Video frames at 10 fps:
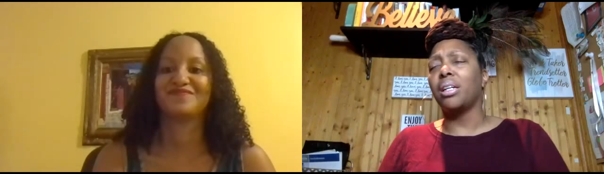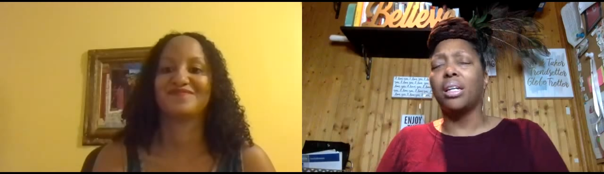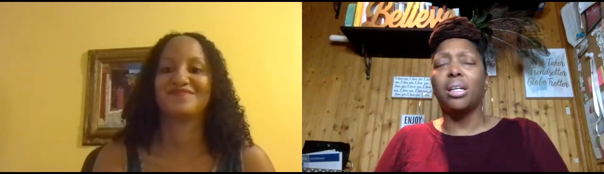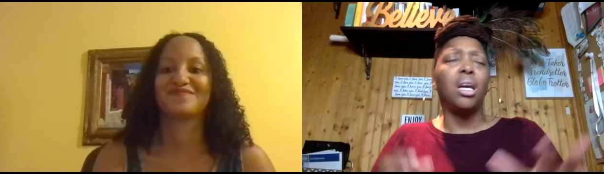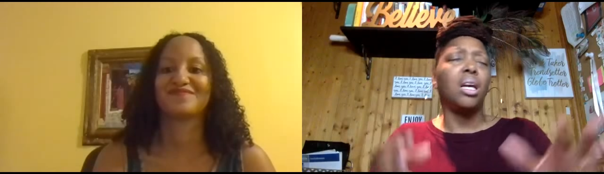Speaker 1: they're
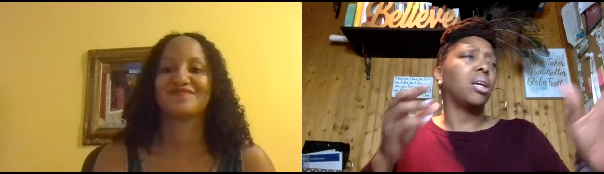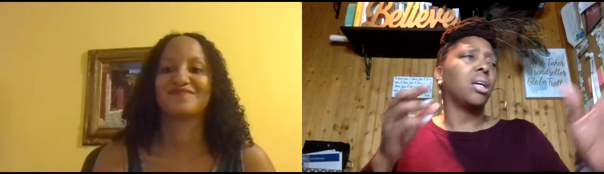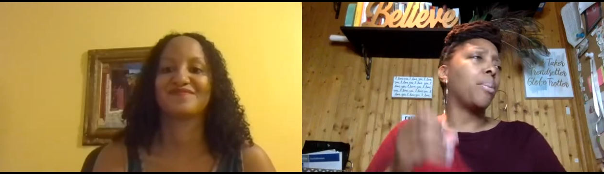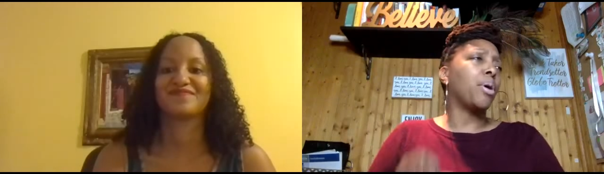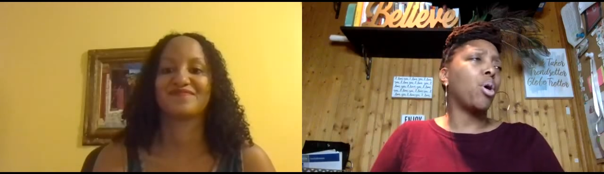they're
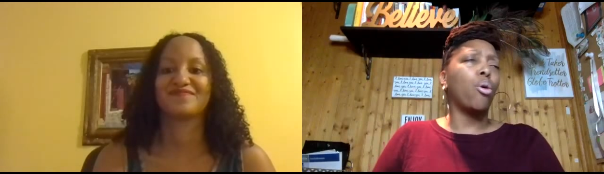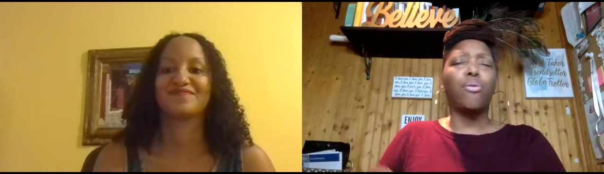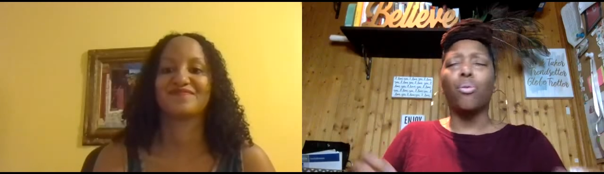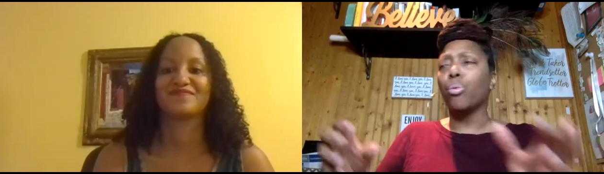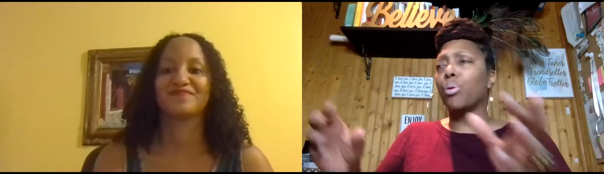coming home
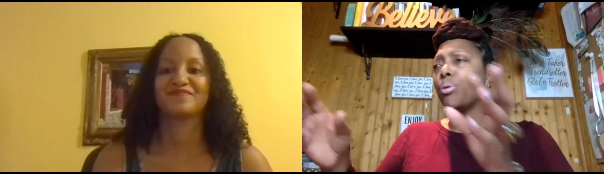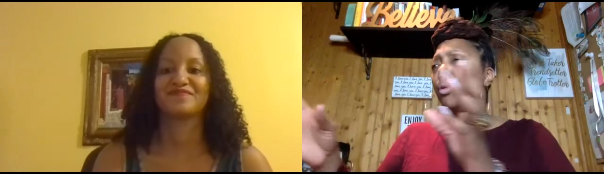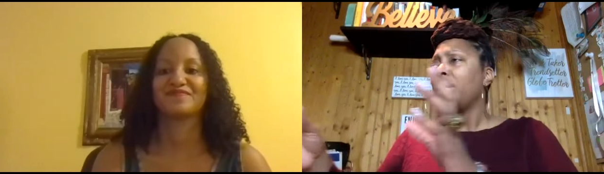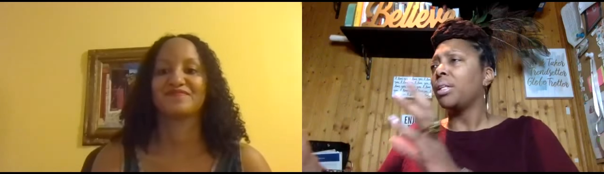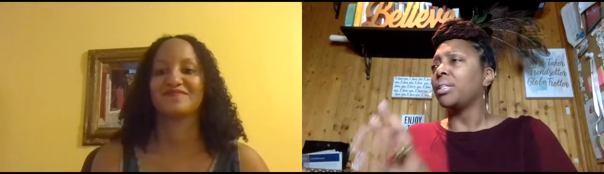from work.
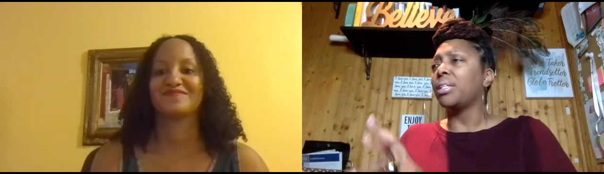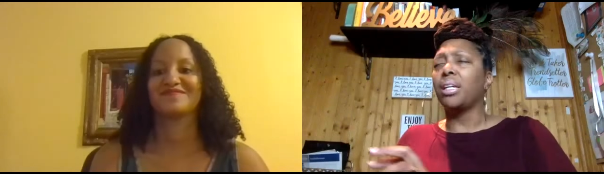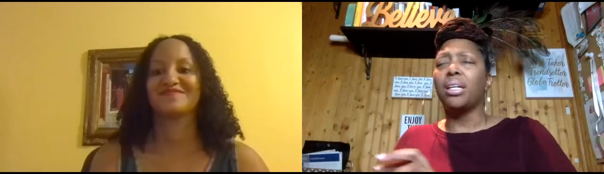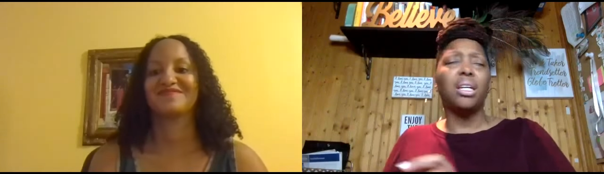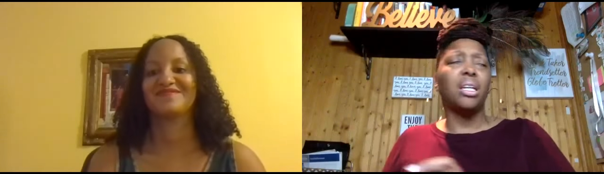They're
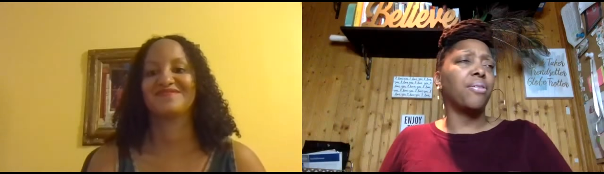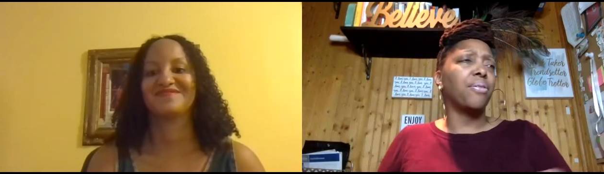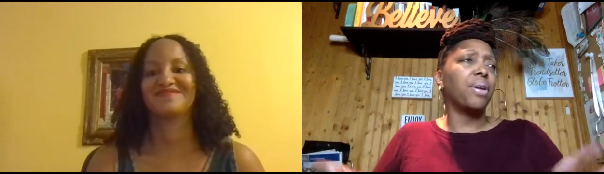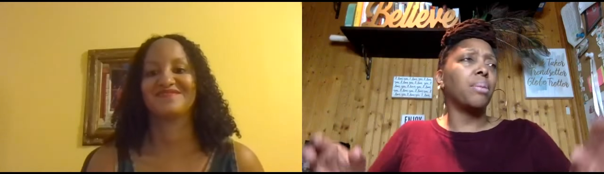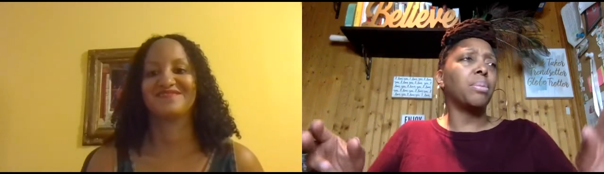taking care of
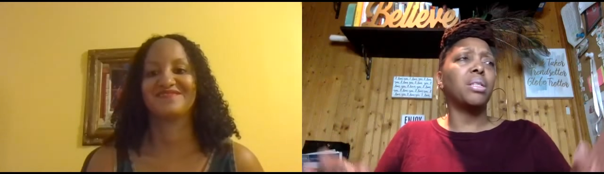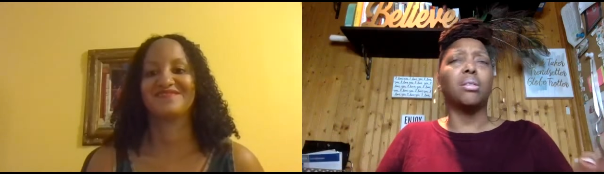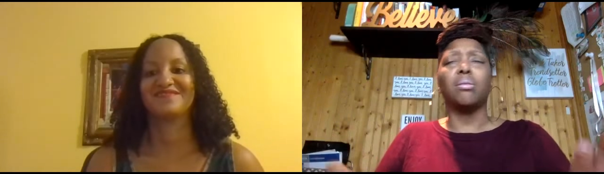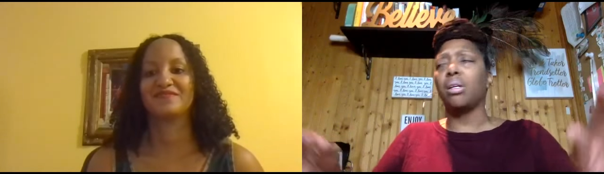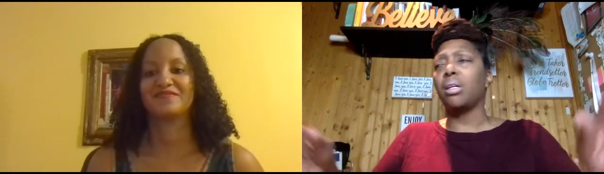families,
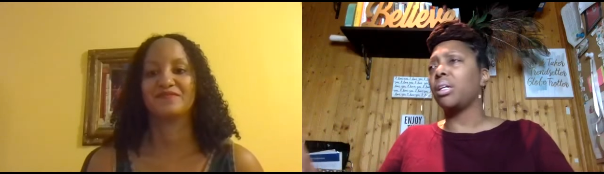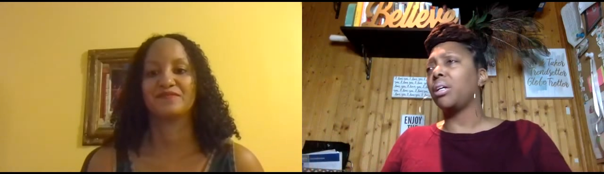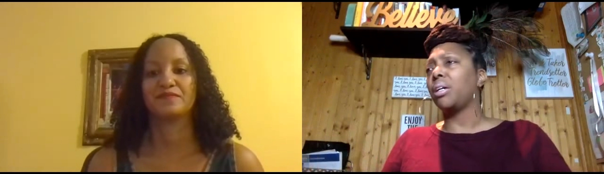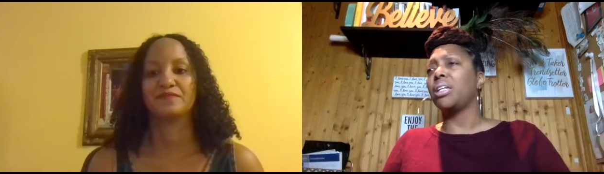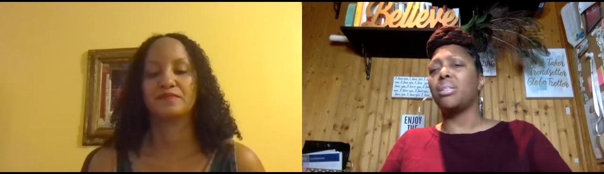taking care
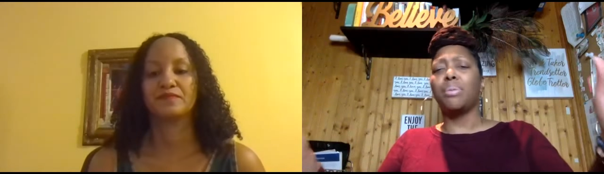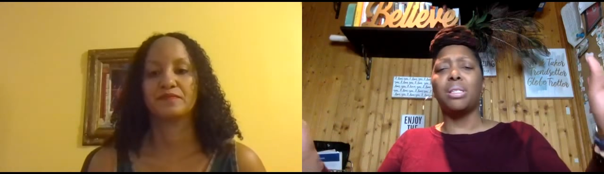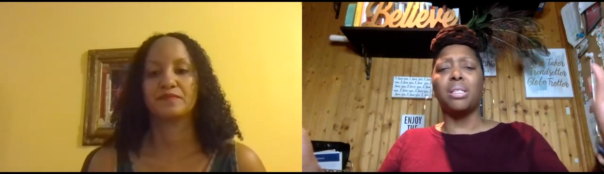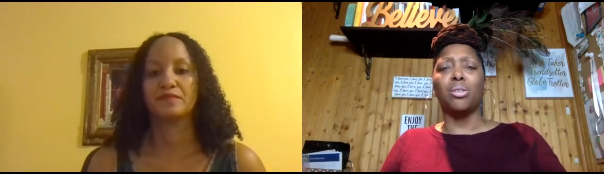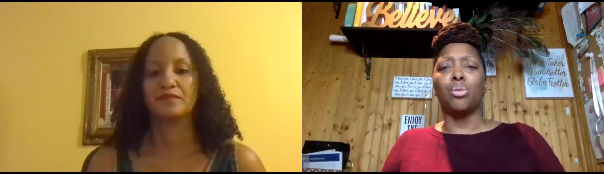of
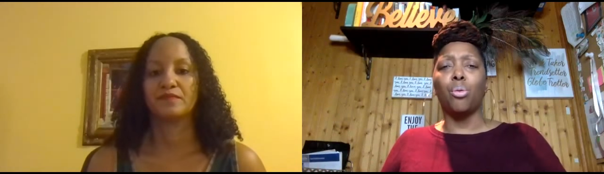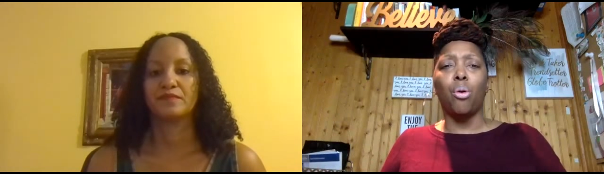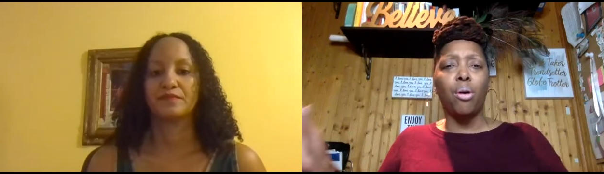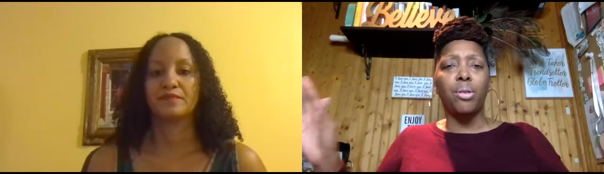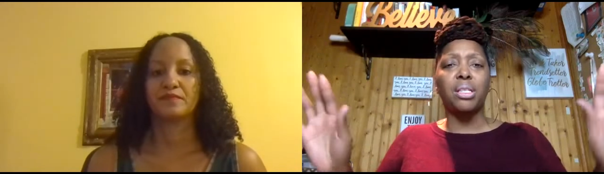husbands. They're doing
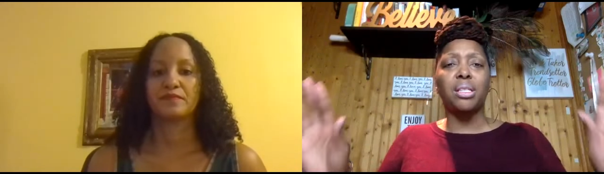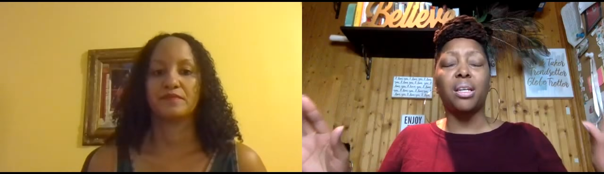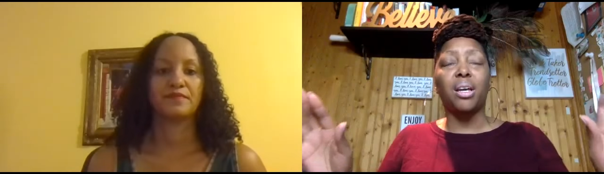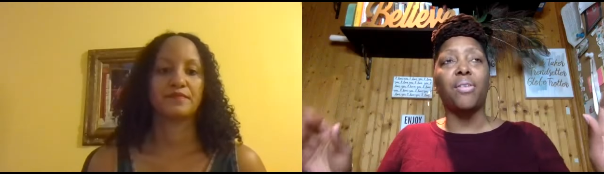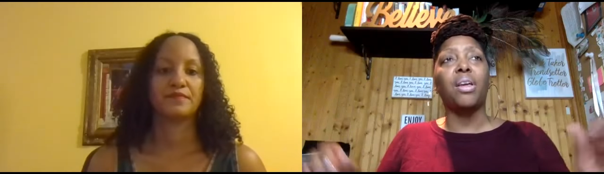all this
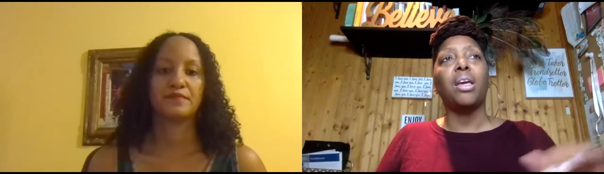stuff.